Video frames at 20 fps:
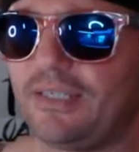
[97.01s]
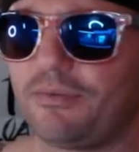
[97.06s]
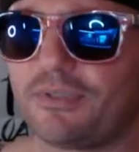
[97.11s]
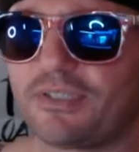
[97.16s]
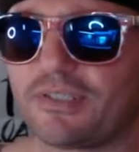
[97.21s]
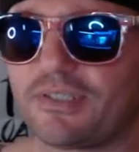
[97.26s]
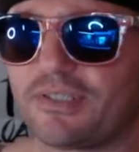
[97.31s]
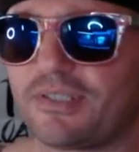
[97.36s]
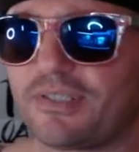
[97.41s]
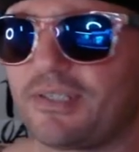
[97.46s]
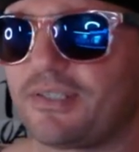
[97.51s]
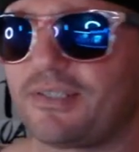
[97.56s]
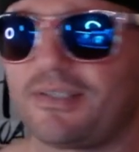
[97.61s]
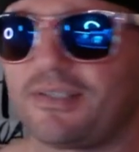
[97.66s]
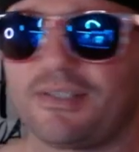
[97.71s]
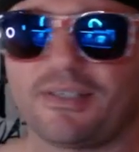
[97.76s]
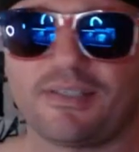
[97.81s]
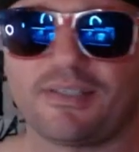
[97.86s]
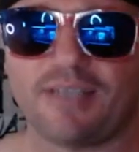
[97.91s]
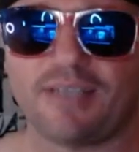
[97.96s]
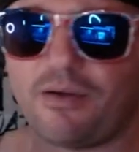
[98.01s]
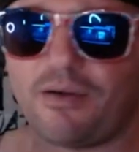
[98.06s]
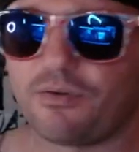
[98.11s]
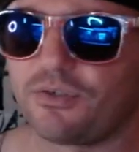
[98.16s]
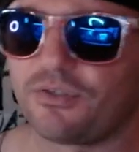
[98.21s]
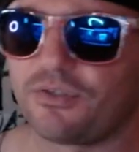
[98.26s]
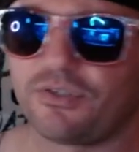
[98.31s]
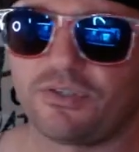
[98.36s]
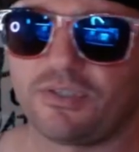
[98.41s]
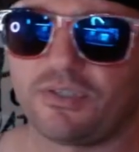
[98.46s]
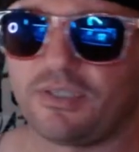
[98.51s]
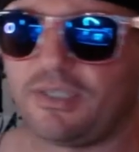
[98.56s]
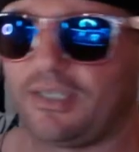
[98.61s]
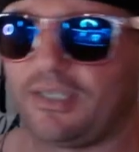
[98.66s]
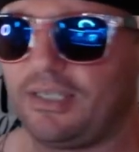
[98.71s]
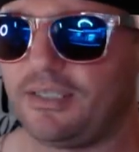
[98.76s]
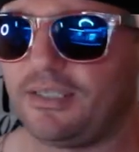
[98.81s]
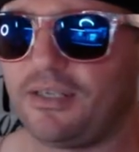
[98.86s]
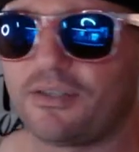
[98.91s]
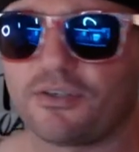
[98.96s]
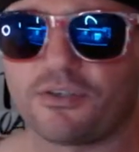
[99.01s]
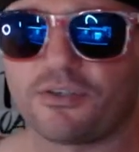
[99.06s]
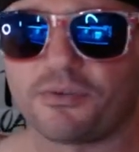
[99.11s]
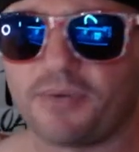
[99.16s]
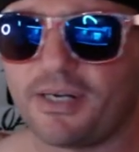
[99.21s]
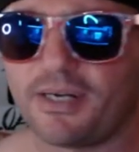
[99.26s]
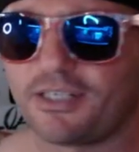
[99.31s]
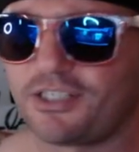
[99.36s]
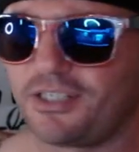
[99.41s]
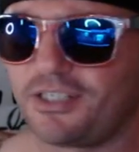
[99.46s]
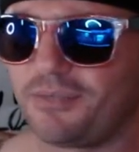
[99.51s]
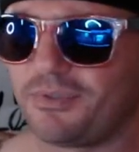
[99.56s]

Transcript: which is 6 hours in the other direction,